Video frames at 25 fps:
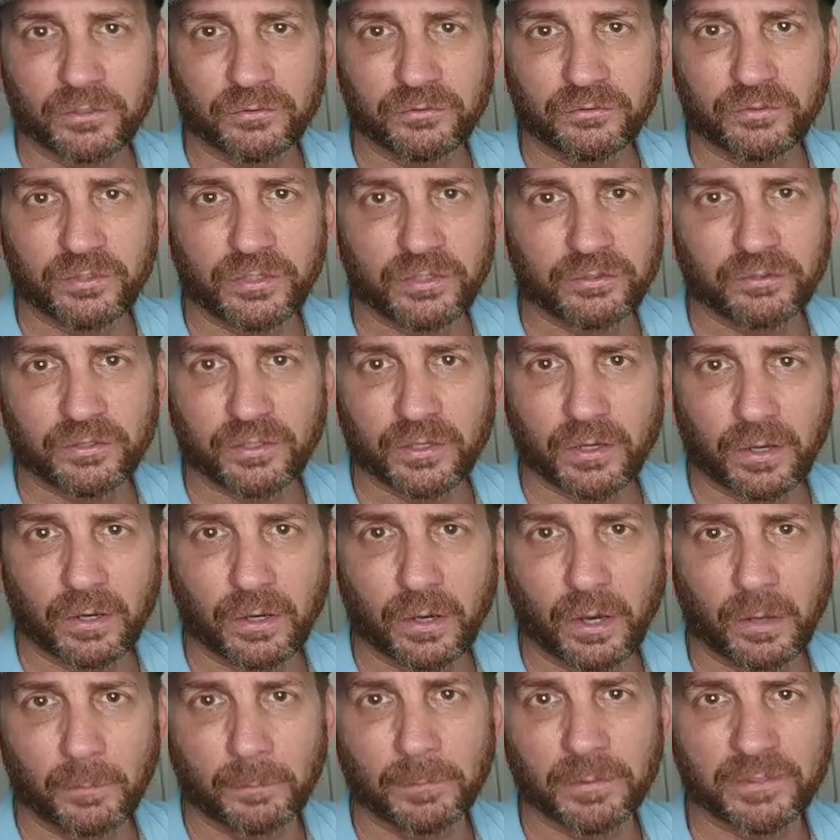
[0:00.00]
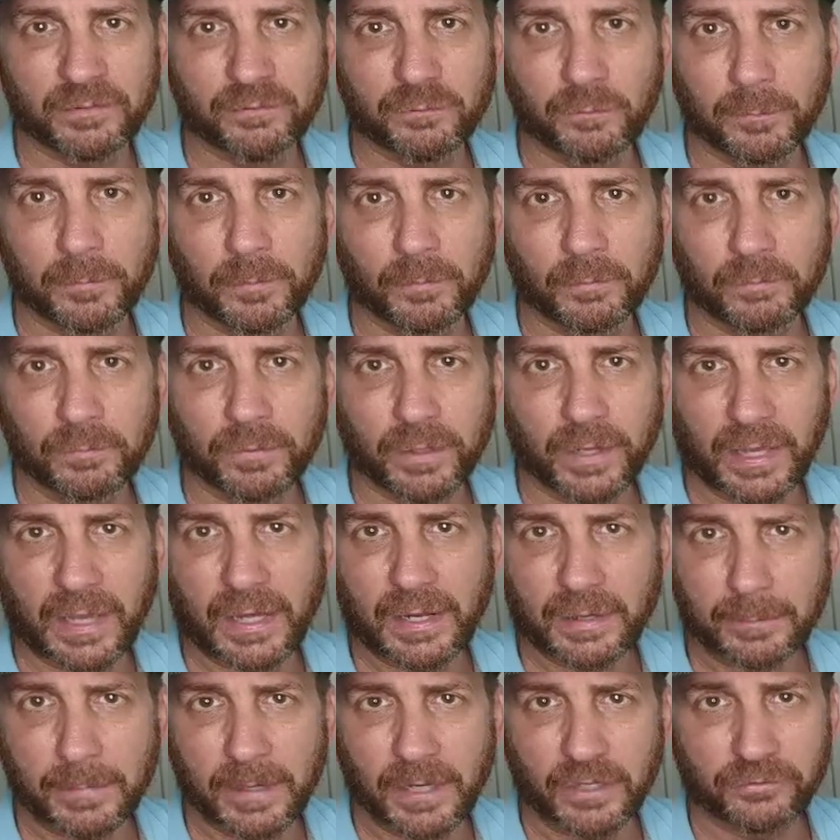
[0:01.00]
You see it's an unbelievable
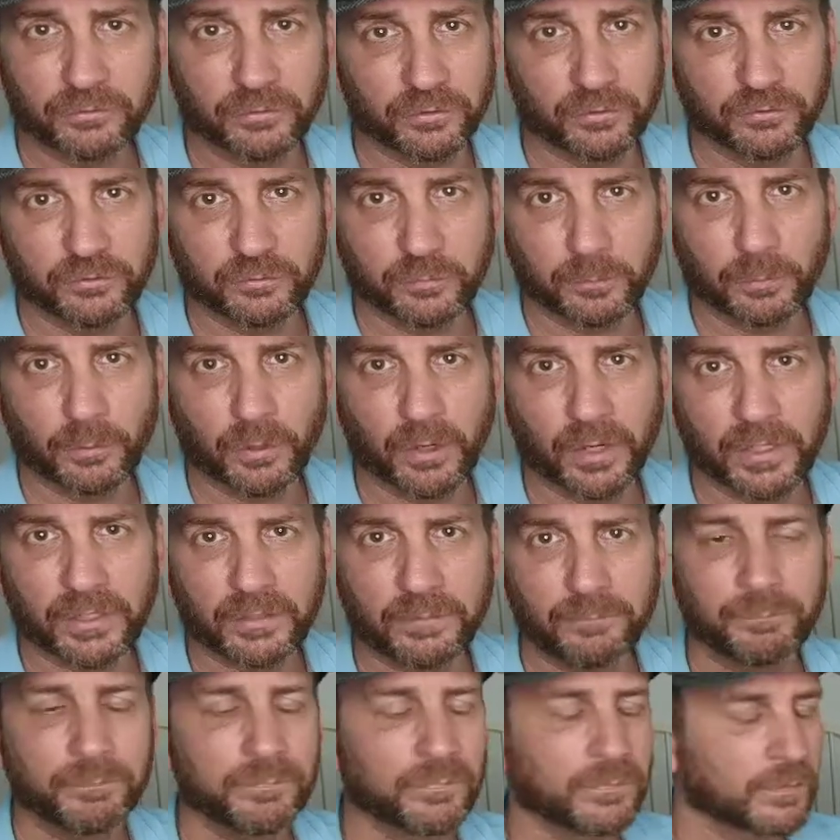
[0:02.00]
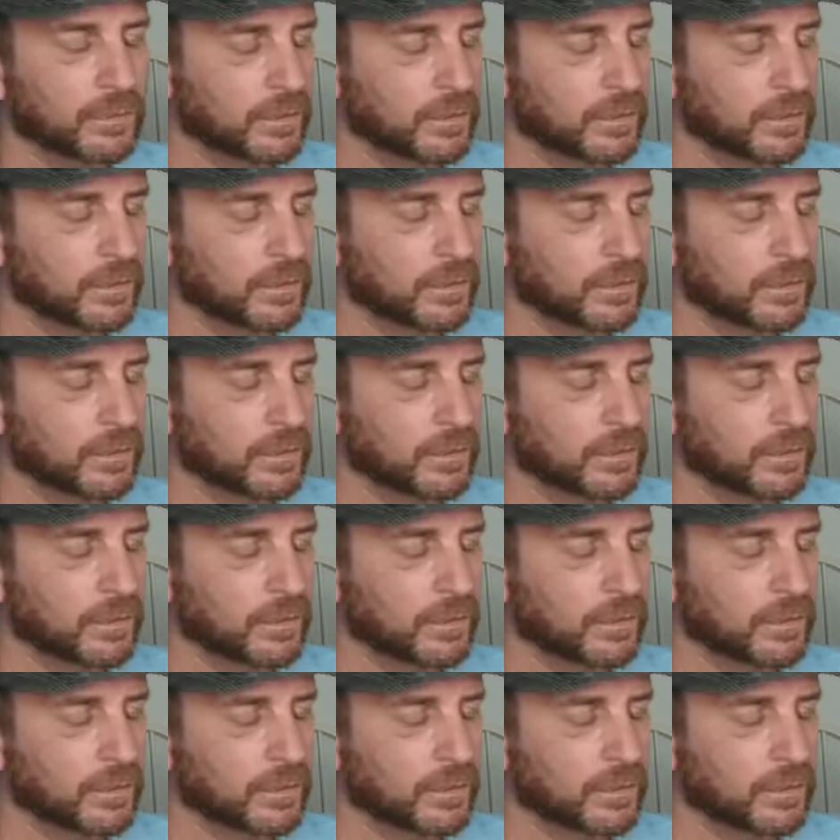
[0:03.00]
atomizer and spray.